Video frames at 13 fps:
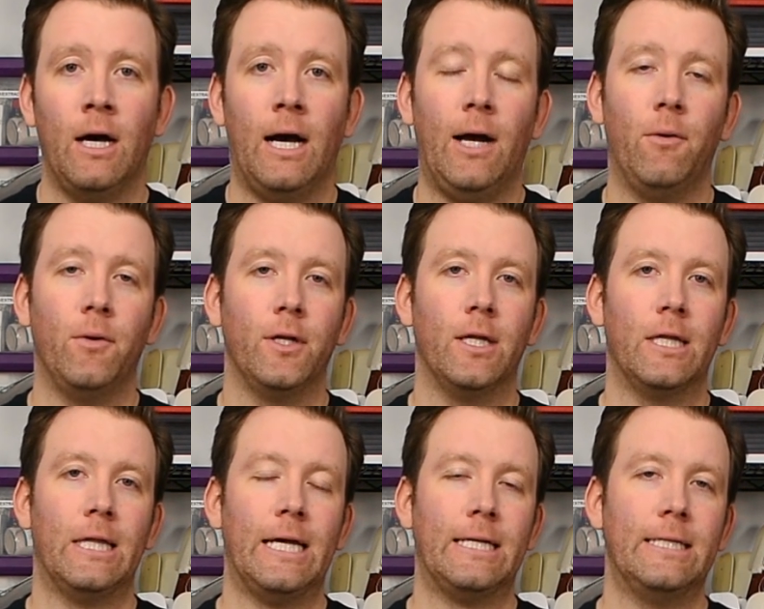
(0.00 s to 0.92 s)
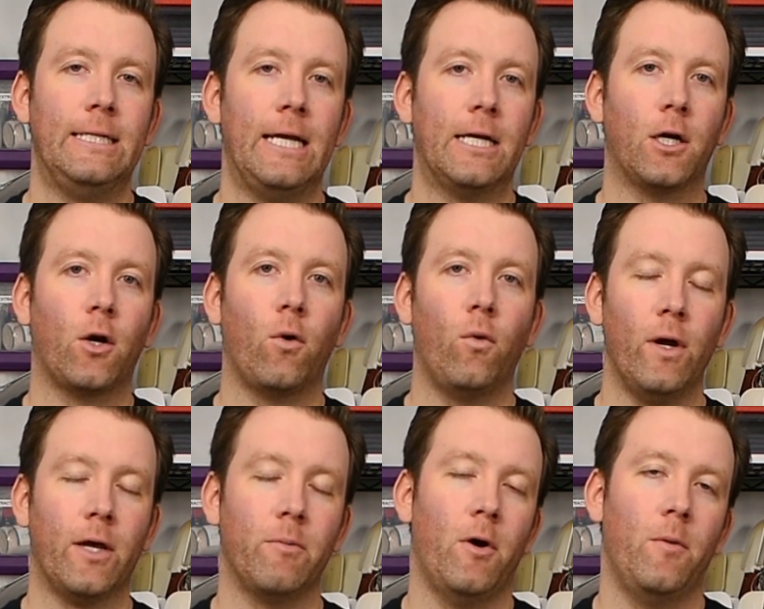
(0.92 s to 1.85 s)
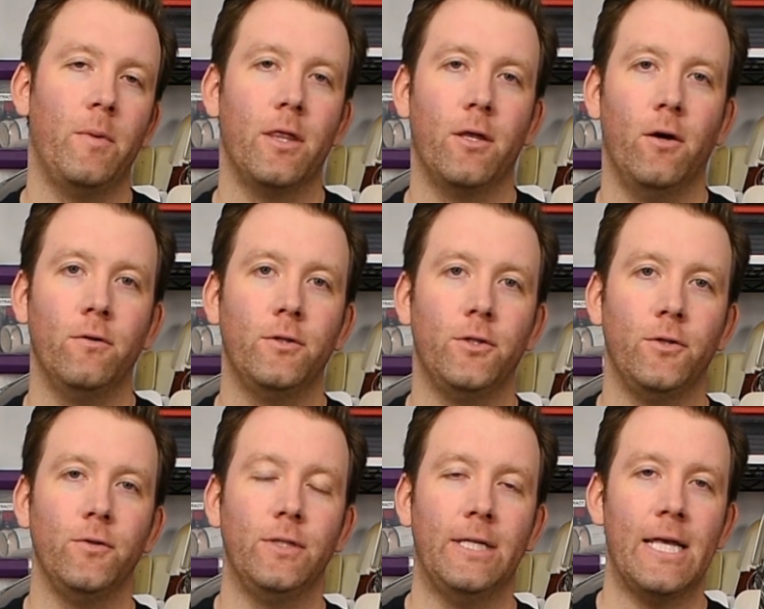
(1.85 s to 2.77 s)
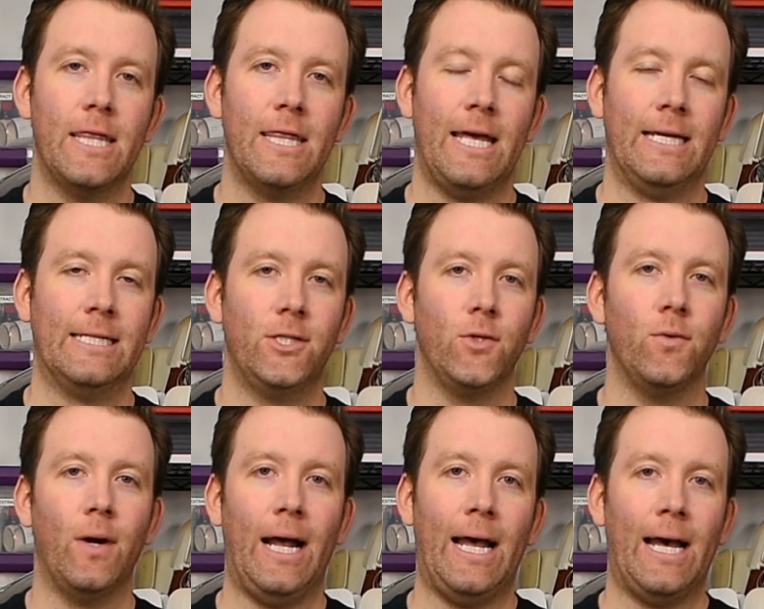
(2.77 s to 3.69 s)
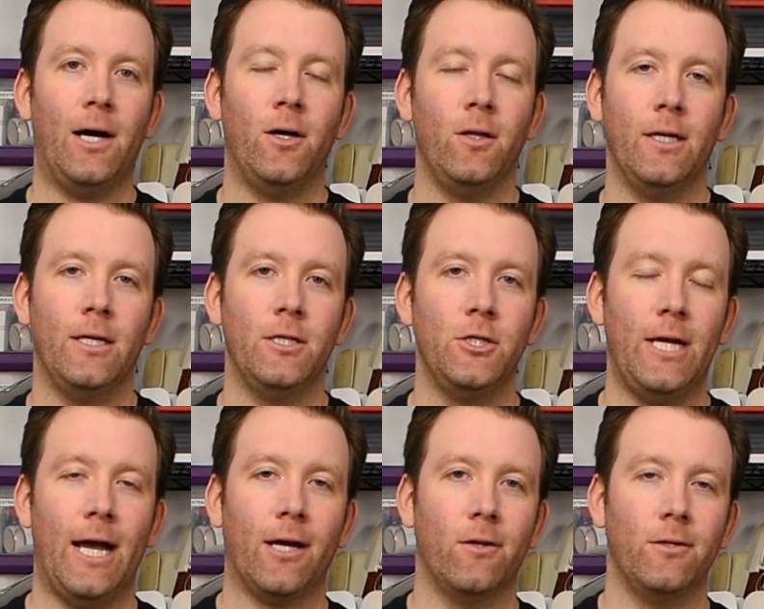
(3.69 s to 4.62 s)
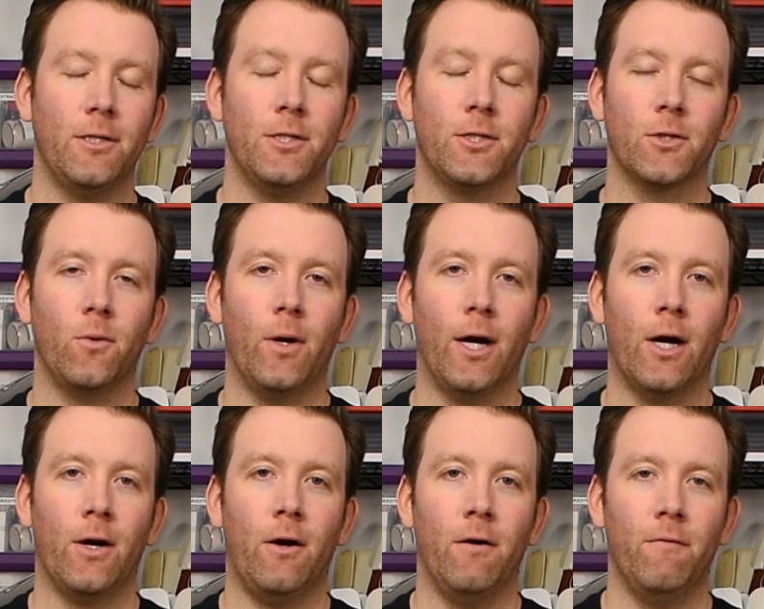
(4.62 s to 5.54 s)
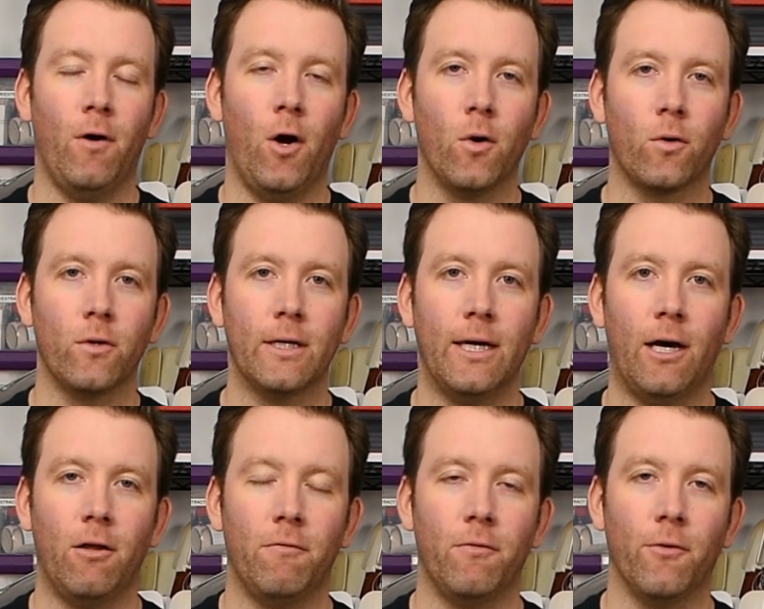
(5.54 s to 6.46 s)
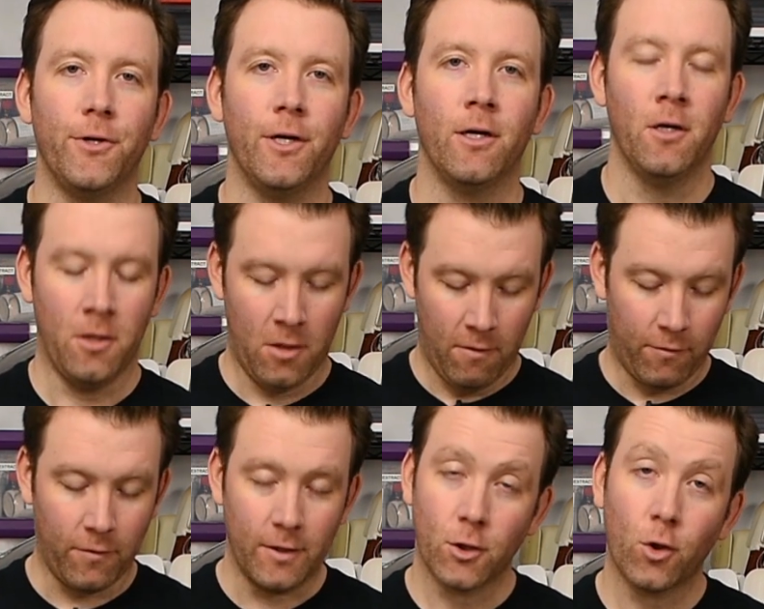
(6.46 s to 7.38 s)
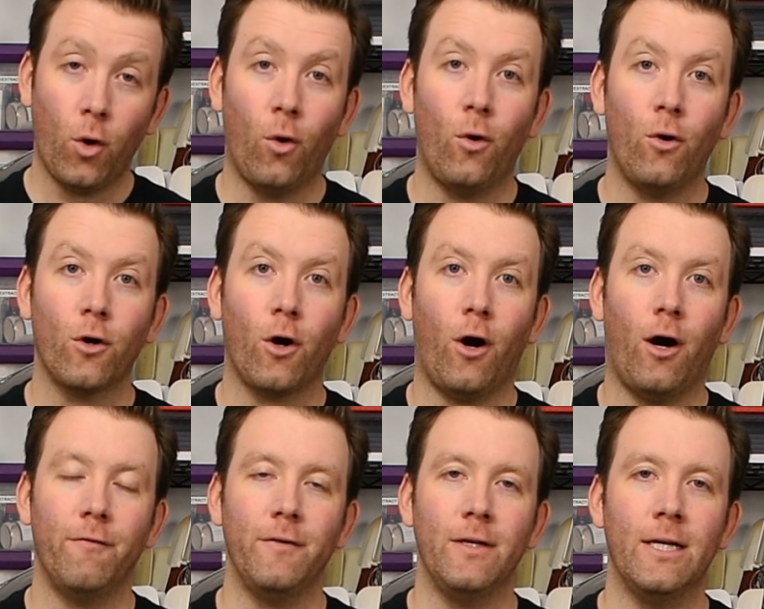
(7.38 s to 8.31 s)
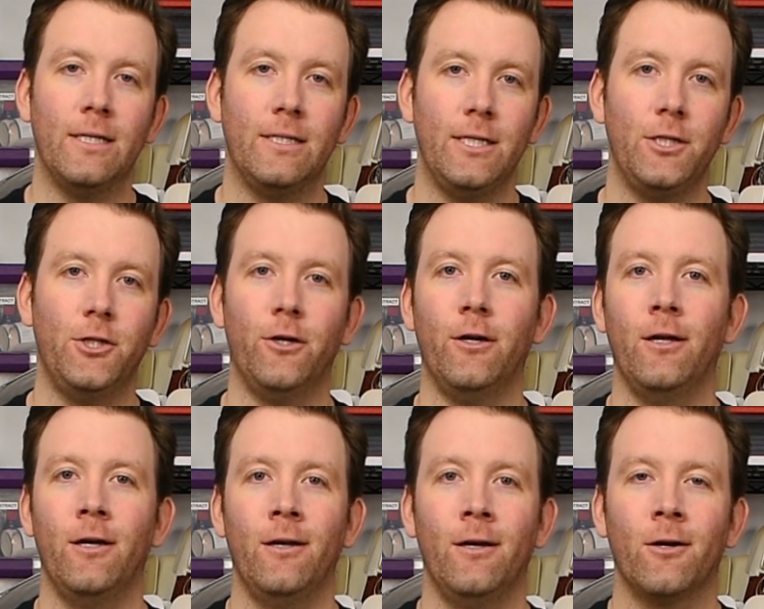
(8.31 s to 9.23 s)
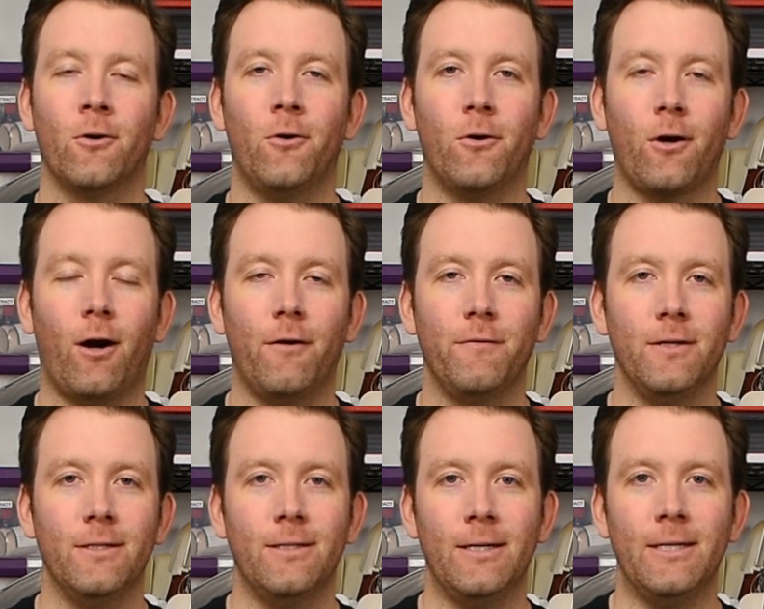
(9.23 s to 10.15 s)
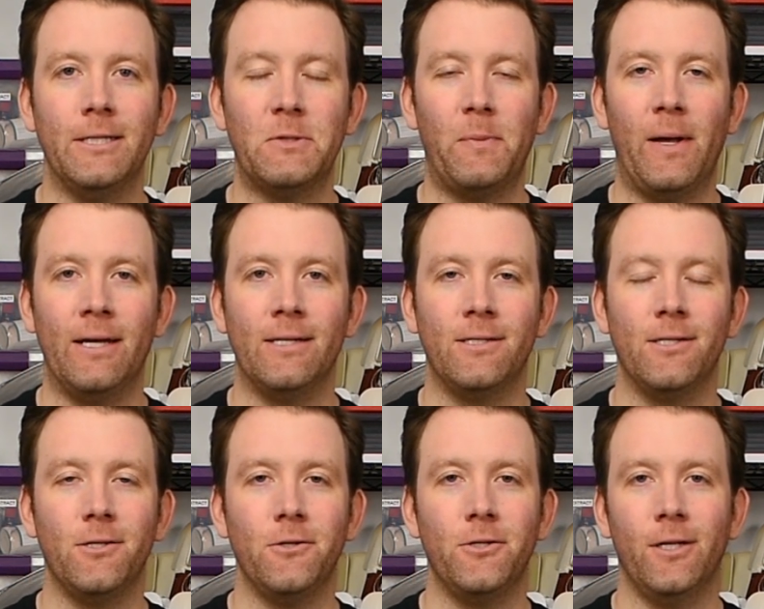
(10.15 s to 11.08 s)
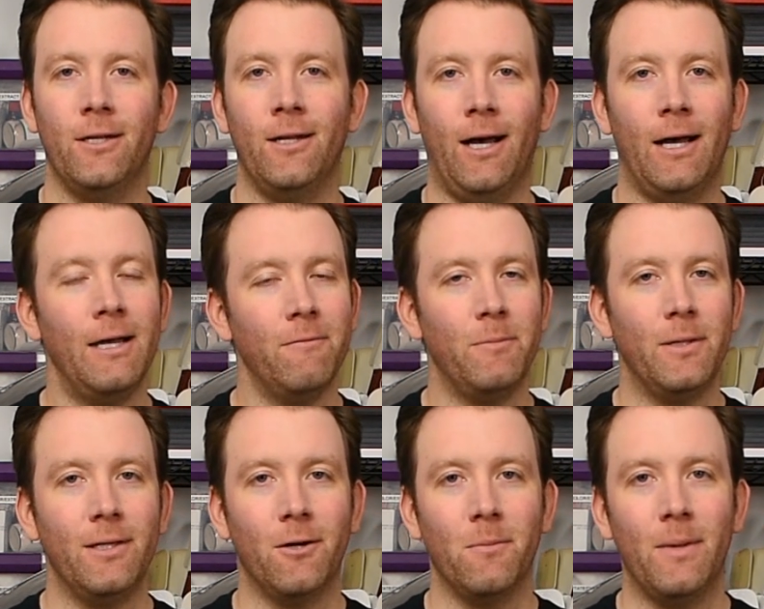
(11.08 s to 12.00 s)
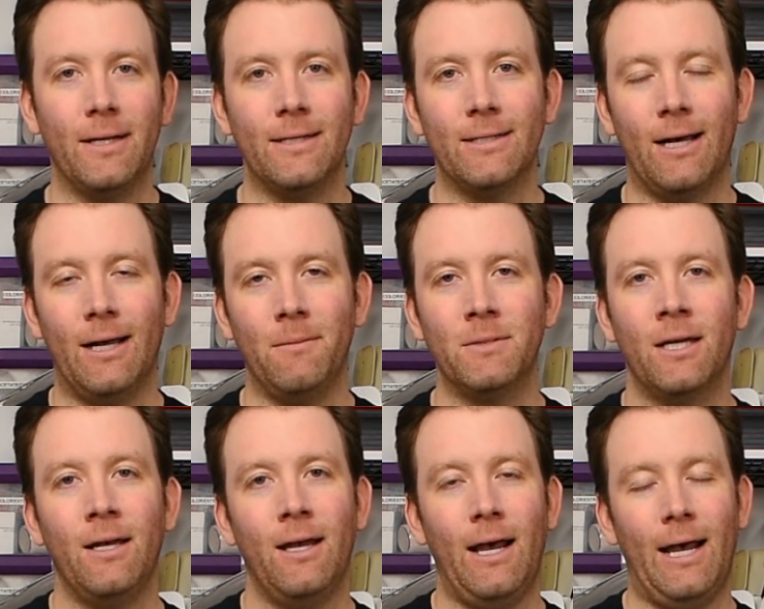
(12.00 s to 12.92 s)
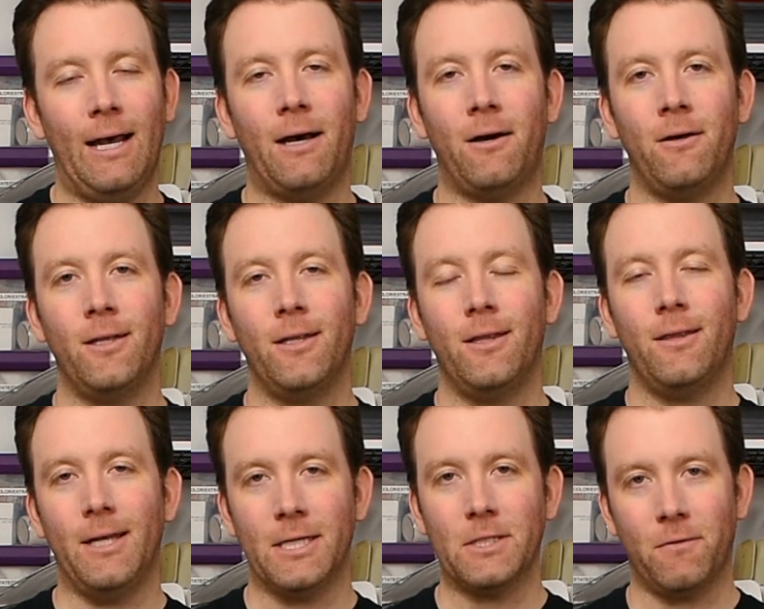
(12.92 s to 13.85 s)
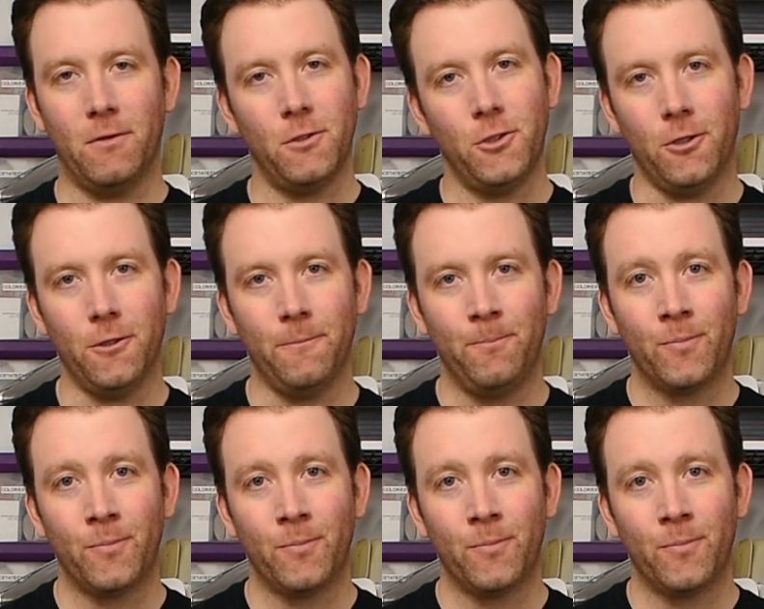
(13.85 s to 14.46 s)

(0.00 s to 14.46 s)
I would like to take a quick moment though to say thanks to Al in Jack London Square of Oakland, California for this Cole Coffee t-shirt. Cole Coffee is an East Bay institution. I have been there many times. Al, thanks for the shirt.